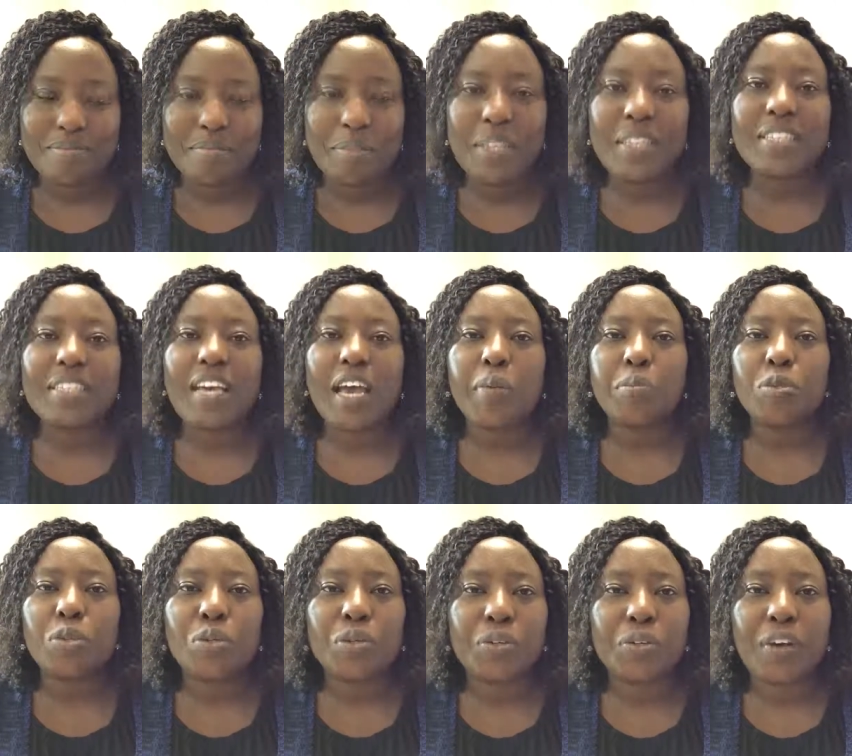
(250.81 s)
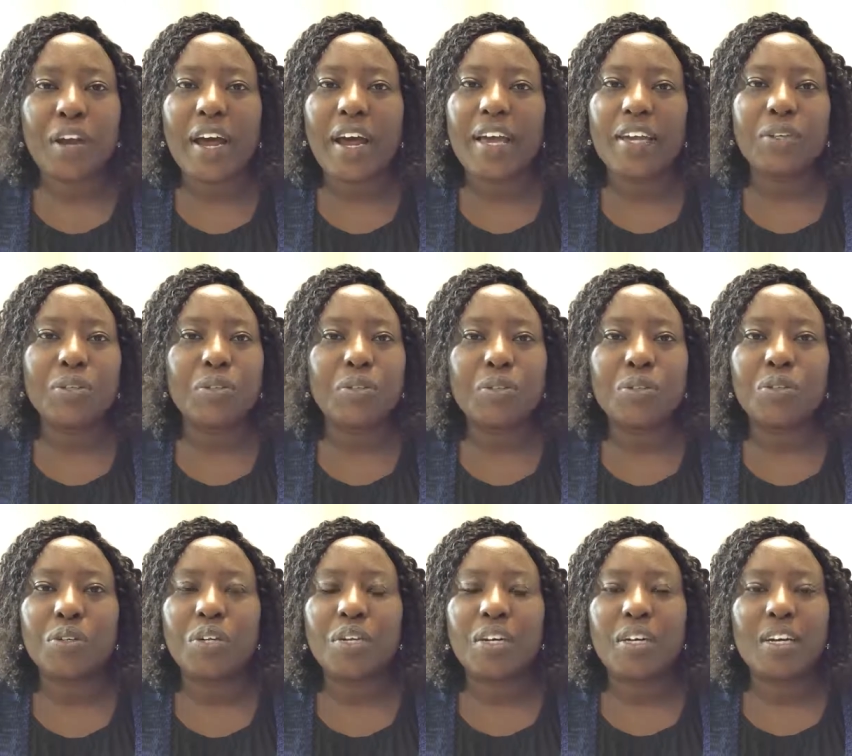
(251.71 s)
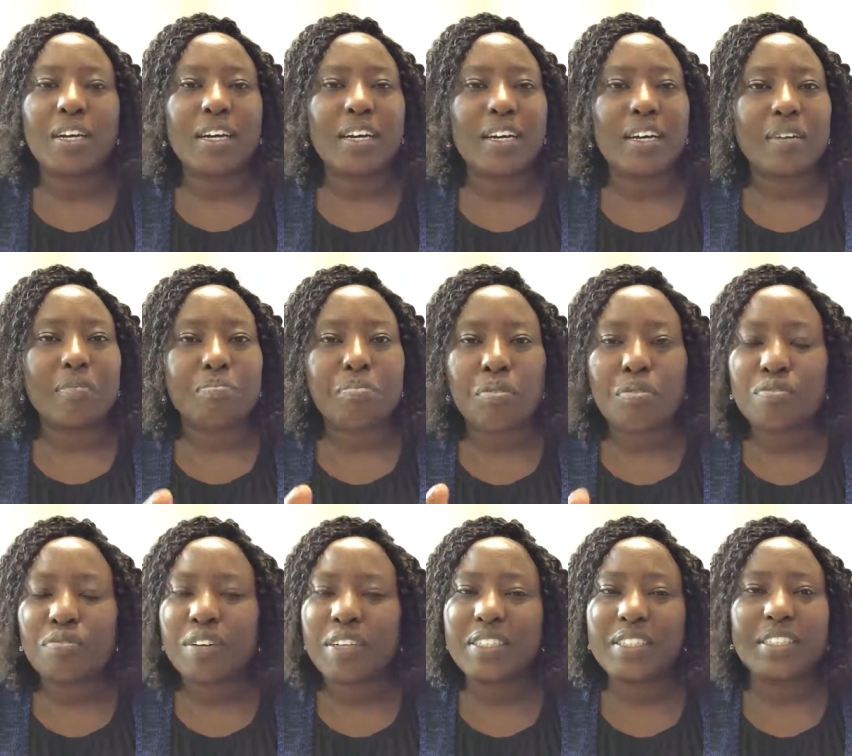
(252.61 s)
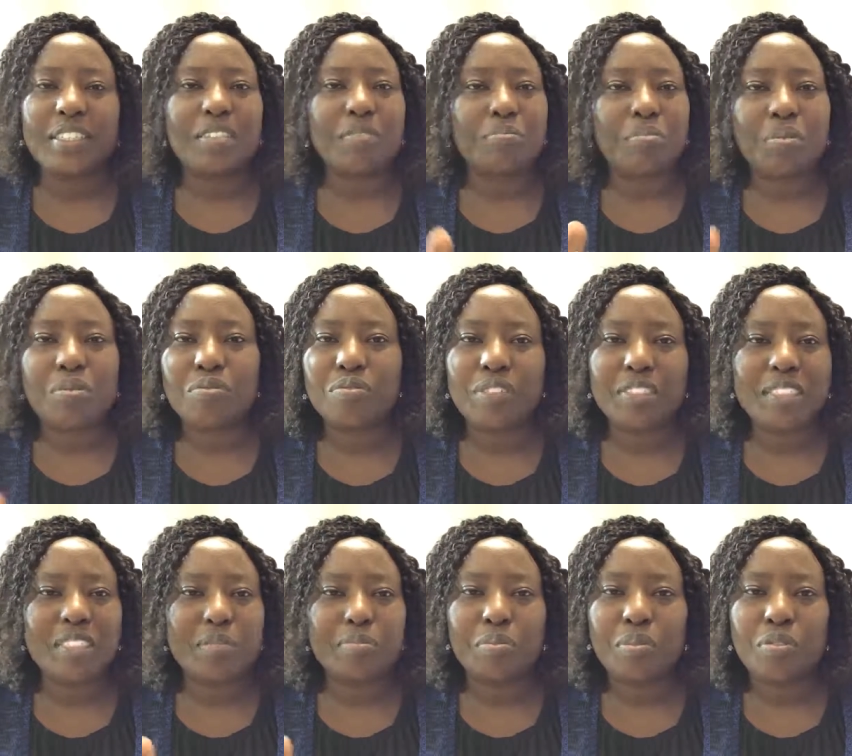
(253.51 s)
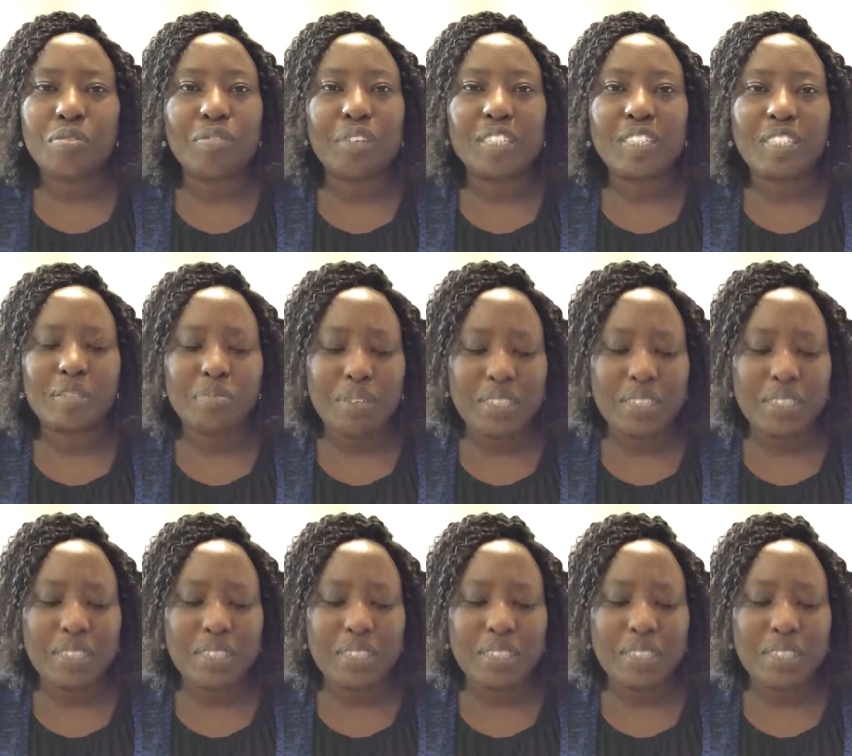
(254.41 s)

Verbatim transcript: Many times we cry, oh, uh, poverty, poverty, poverty.